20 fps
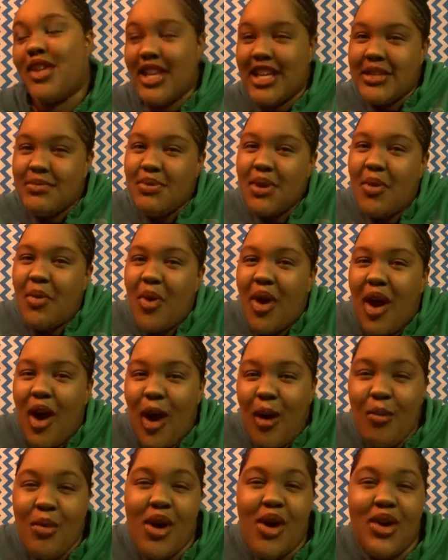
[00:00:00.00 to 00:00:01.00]
it's been what
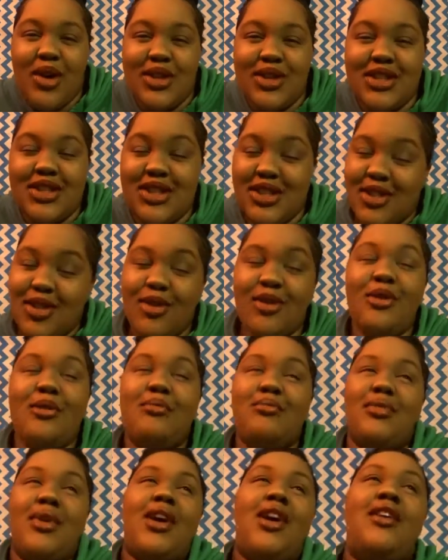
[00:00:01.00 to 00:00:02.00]
almost two
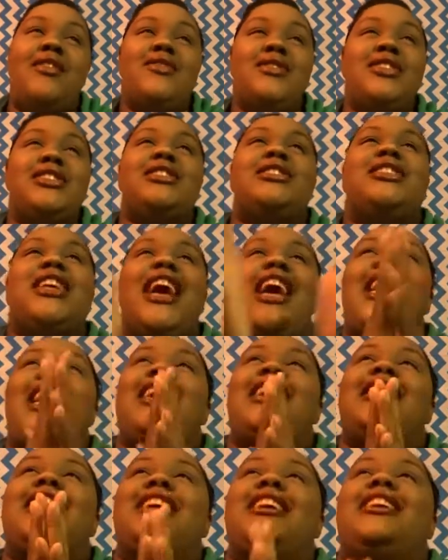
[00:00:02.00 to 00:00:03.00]
months
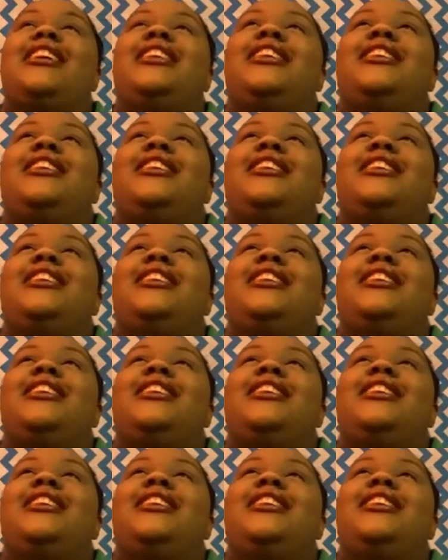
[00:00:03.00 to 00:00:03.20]
like